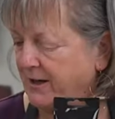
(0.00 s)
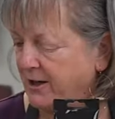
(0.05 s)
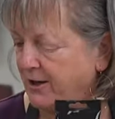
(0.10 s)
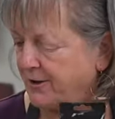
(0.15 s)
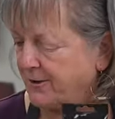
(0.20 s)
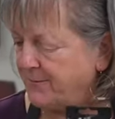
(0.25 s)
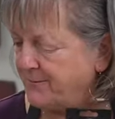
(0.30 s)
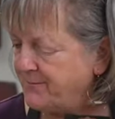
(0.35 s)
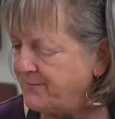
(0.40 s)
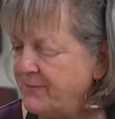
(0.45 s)
we
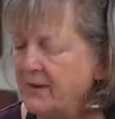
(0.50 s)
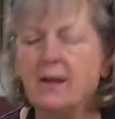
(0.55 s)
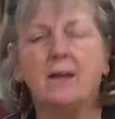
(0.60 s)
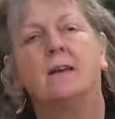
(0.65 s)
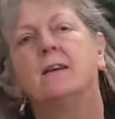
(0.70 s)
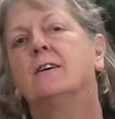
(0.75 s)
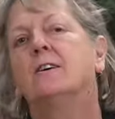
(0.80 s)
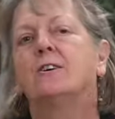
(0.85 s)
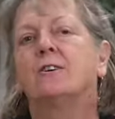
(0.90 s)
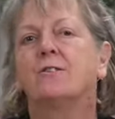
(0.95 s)
go.
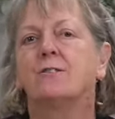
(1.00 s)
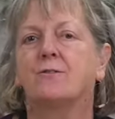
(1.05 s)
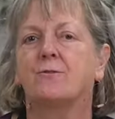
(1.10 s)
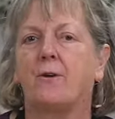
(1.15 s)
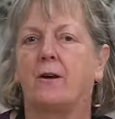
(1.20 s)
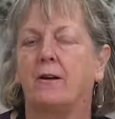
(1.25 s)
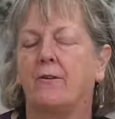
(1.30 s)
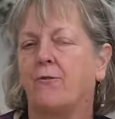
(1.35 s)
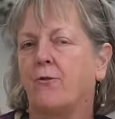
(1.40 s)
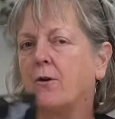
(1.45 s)
Who's
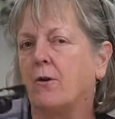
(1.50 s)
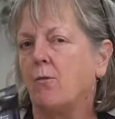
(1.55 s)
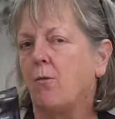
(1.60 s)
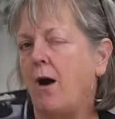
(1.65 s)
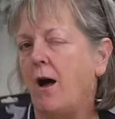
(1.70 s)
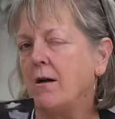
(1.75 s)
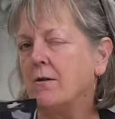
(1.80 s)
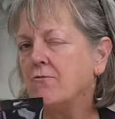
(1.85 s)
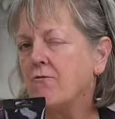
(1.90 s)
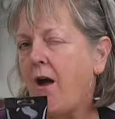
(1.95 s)
ready for a
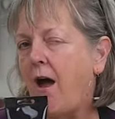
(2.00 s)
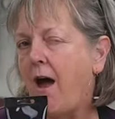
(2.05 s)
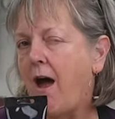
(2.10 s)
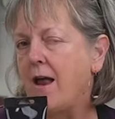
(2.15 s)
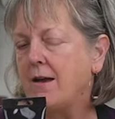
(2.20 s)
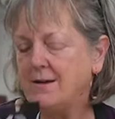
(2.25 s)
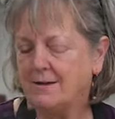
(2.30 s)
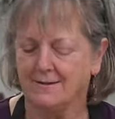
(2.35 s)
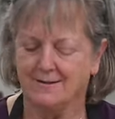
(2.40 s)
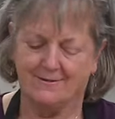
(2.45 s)
wild
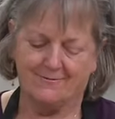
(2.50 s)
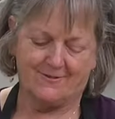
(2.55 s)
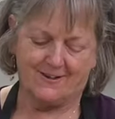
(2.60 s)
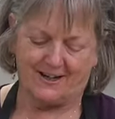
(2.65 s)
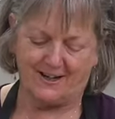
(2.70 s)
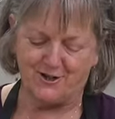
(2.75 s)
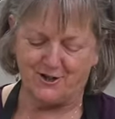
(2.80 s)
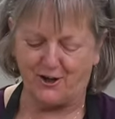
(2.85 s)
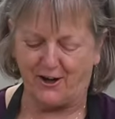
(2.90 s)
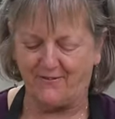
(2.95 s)
ride?
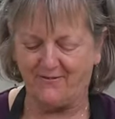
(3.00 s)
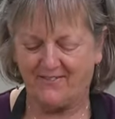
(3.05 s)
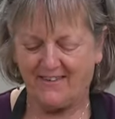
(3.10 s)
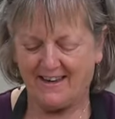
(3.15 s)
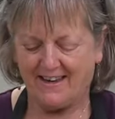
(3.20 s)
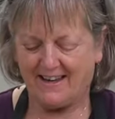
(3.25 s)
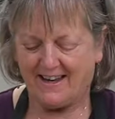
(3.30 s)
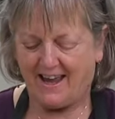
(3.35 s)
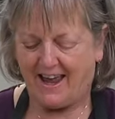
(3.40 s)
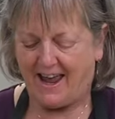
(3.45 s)
We're going to do it.